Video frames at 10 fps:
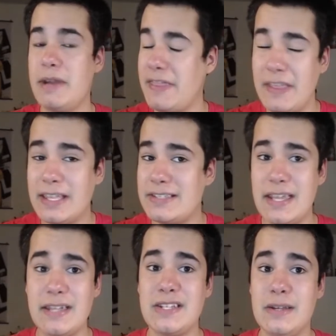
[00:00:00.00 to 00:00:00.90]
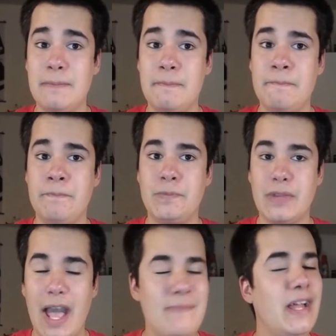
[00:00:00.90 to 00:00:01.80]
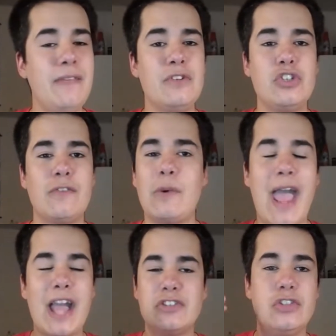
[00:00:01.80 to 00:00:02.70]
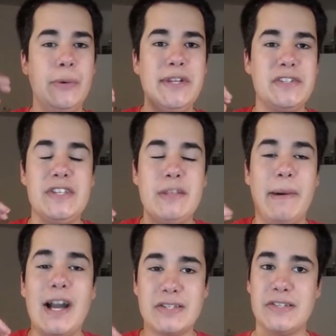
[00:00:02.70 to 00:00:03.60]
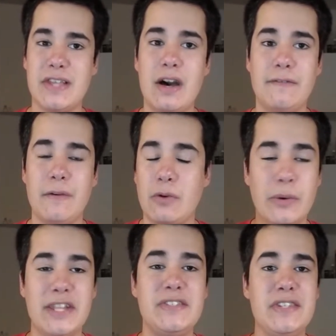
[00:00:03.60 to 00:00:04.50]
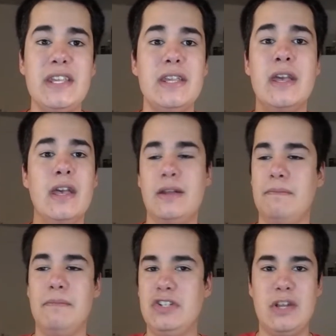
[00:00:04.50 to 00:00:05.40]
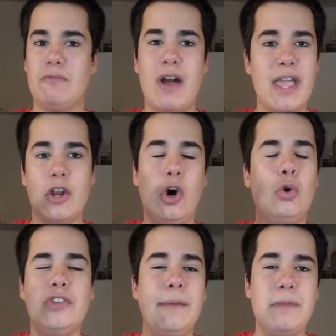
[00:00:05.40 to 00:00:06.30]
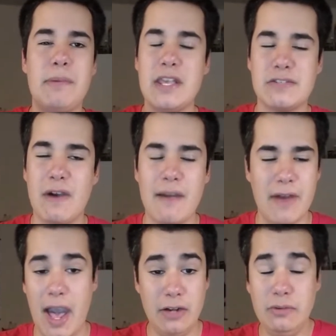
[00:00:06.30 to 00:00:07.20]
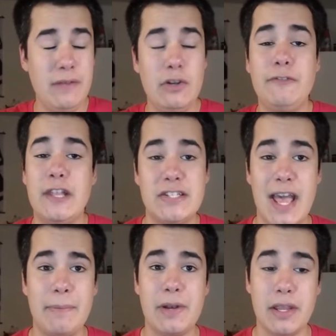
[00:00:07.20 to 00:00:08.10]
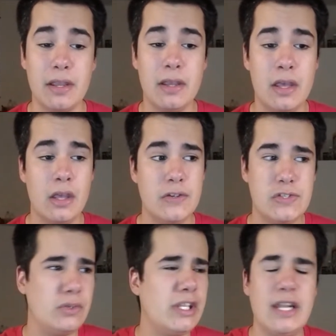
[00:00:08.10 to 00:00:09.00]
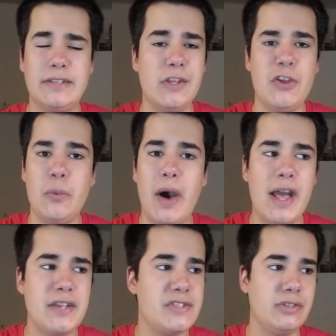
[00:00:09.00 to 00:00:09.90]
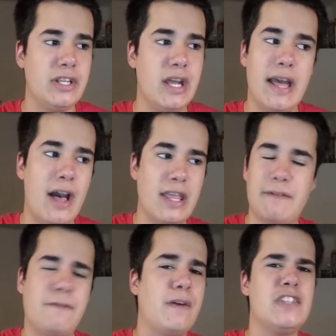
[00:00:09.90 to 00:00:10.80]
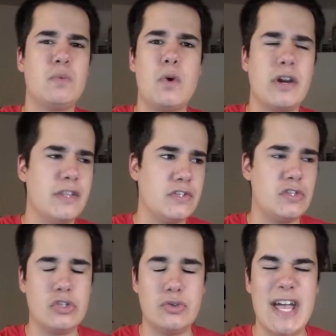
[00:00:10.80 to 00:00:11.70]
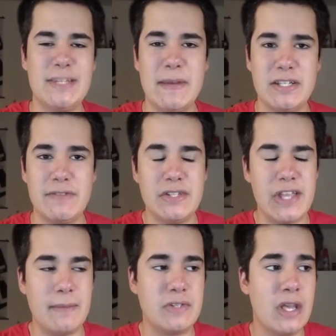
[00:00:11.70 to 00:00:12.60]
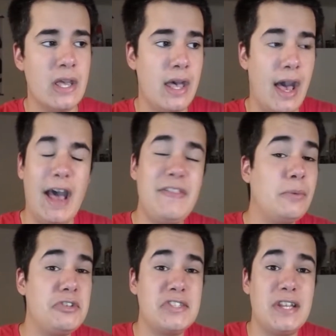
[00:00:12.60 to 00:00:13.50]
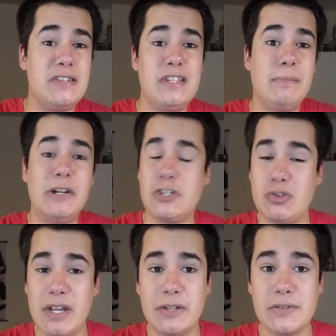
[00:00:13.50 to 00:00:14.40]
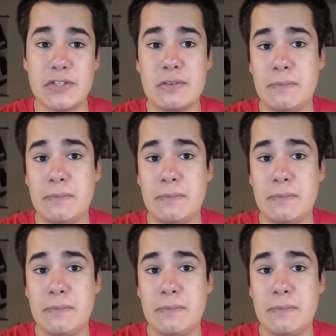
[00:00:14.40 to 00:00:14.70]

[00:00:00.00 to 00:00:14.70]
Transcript: I think that's it. I'm not even sure if we're actually going to see the box itself, if we're going to see Jim Ryan hold up the PS5. I don't even know if that's happening. Certainly not the UI, certainly not how like friends work and the social aspect of these games. I think we're just going to see a bunch of trailers